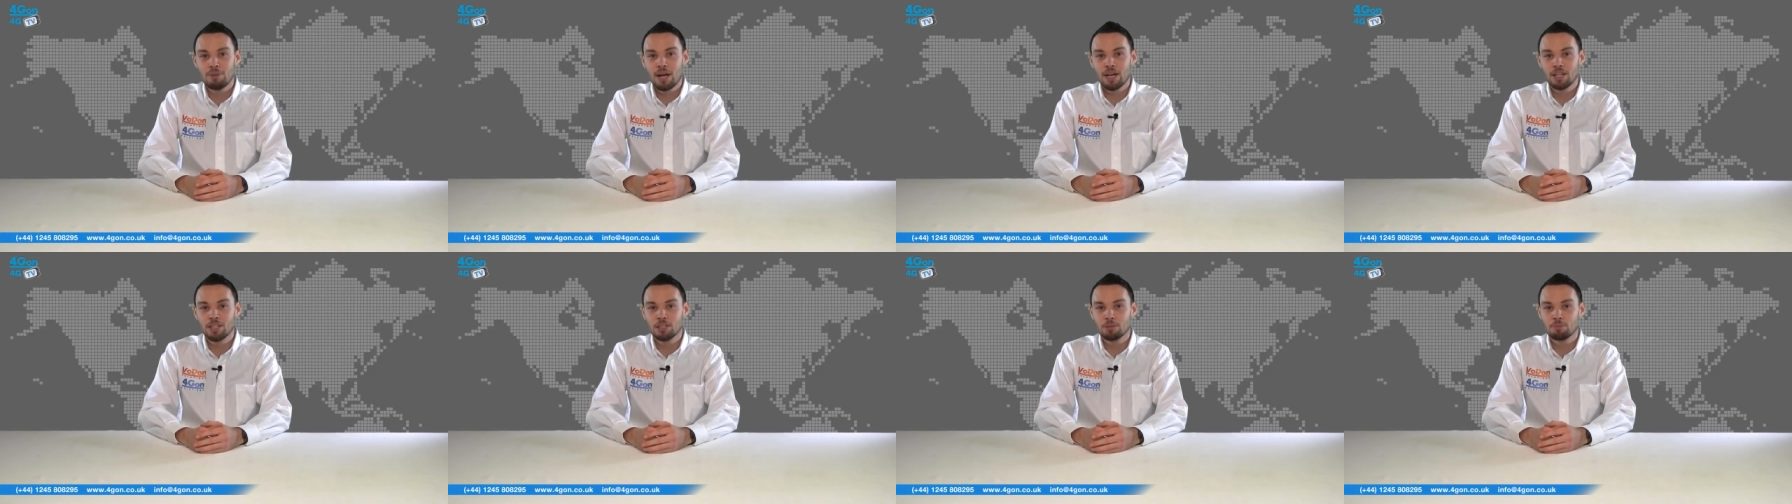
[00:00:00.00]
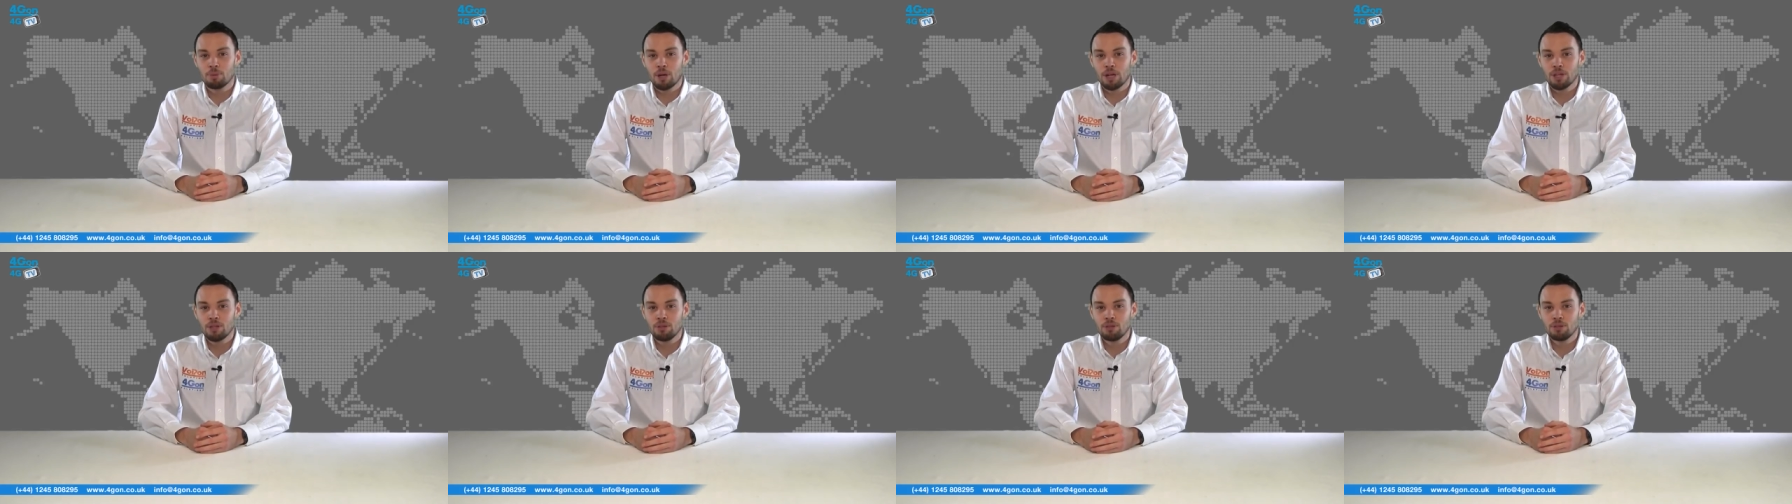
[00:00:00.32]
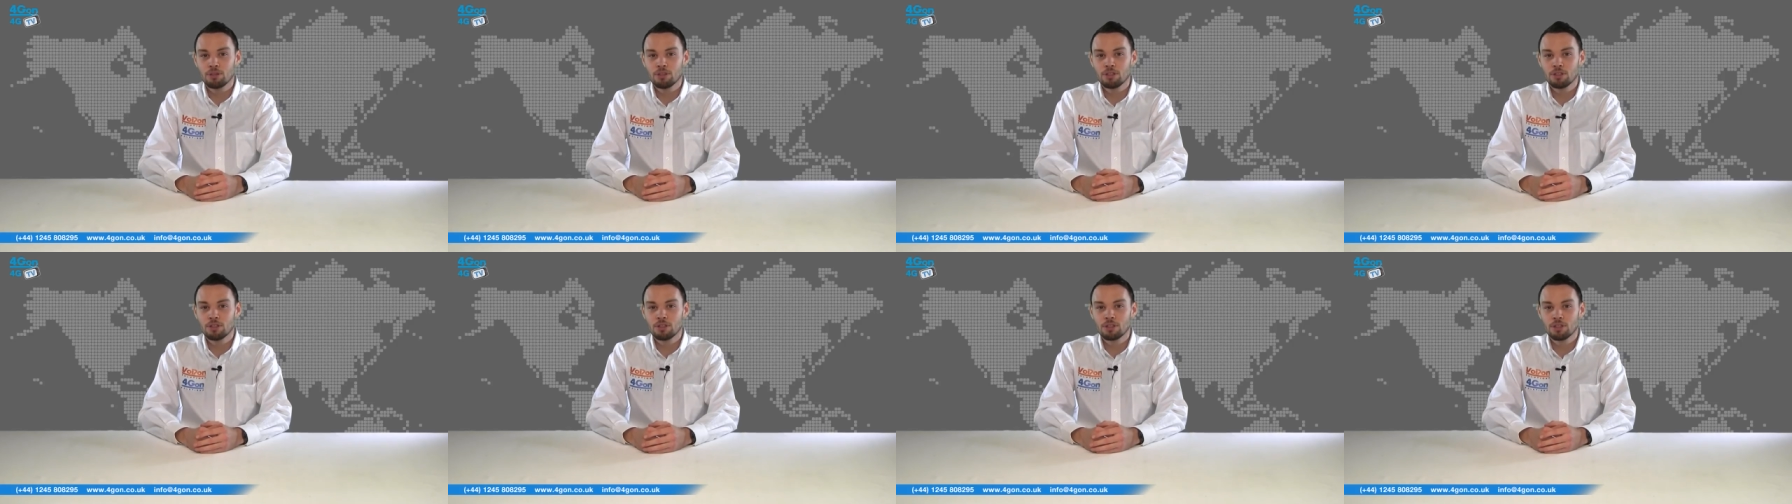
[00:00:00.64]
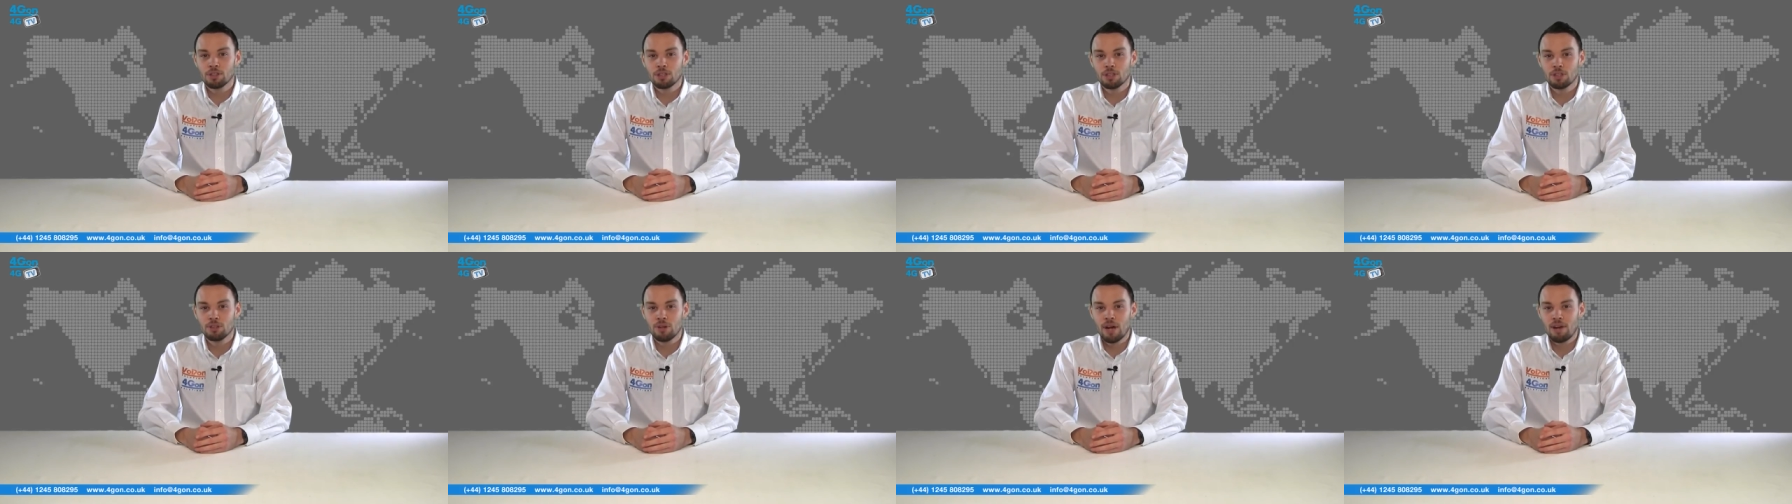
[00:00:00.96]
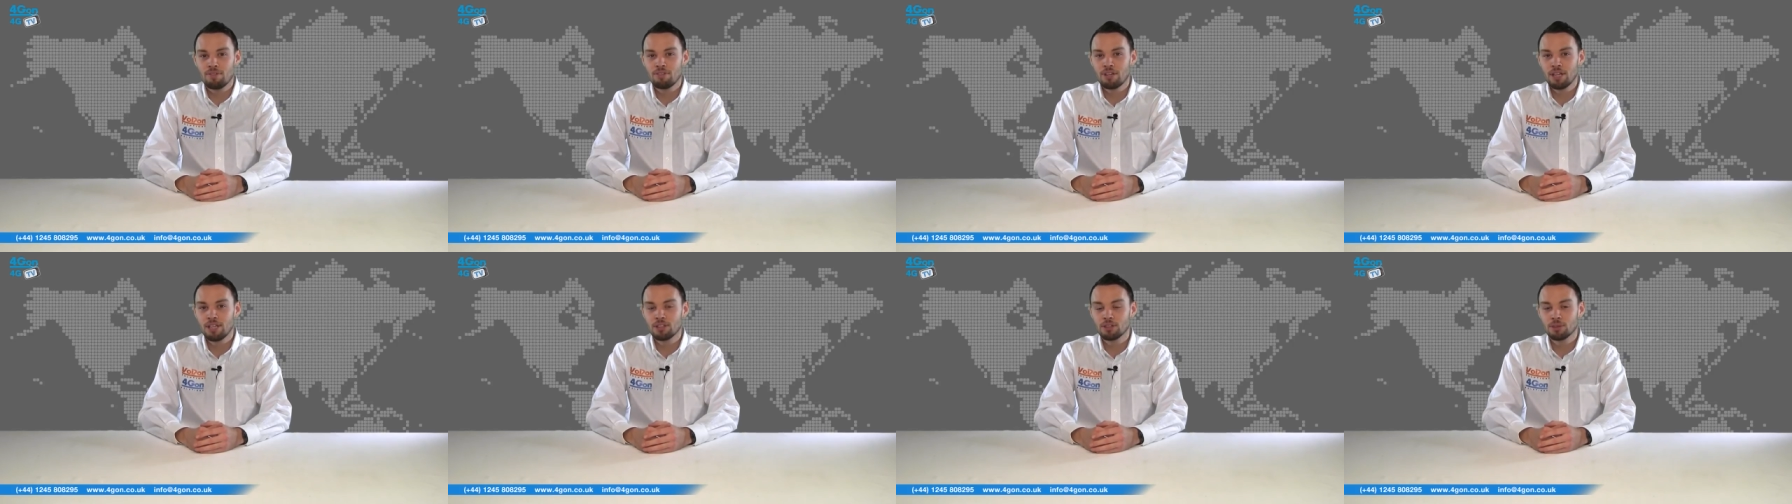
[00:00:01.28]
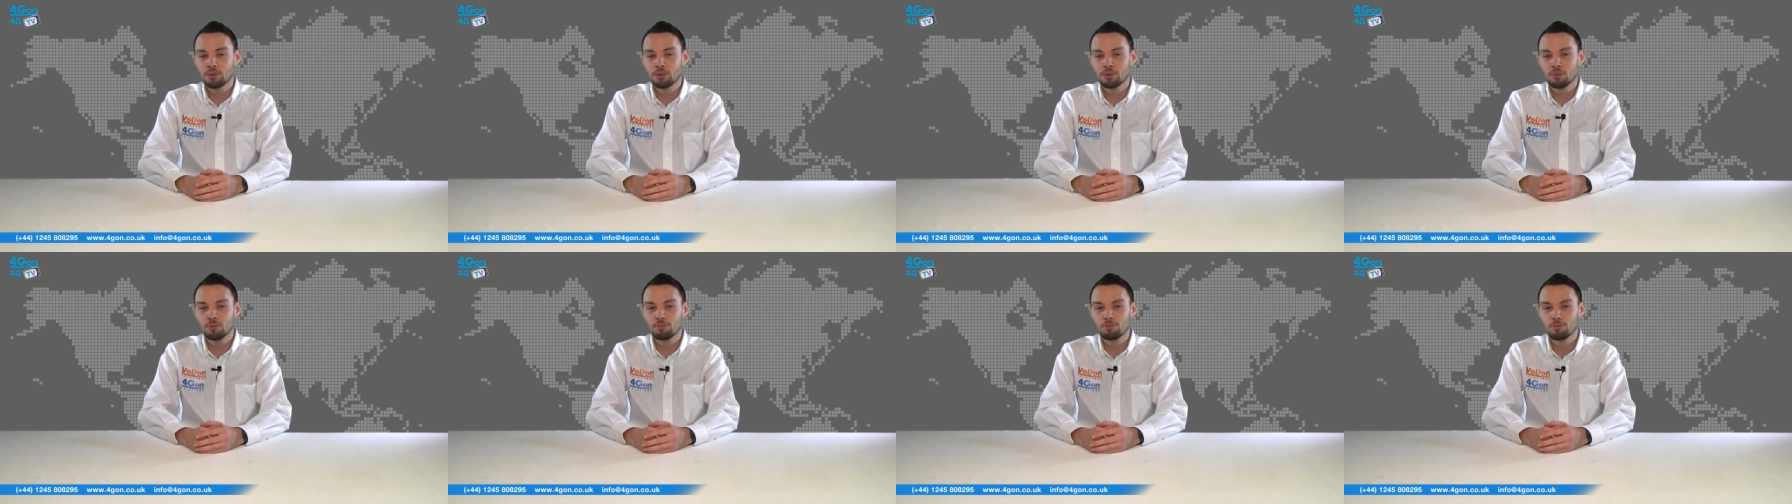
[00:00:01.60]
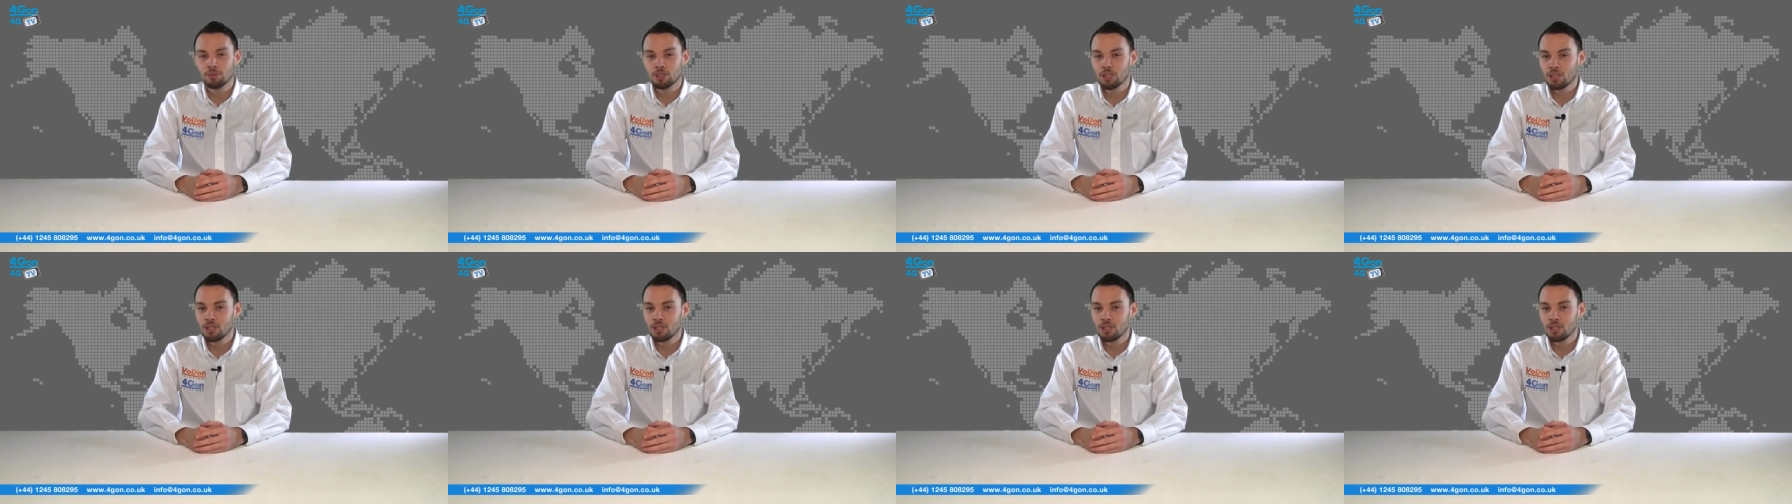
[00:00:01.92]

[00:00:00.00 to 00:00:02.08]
managed by users who have little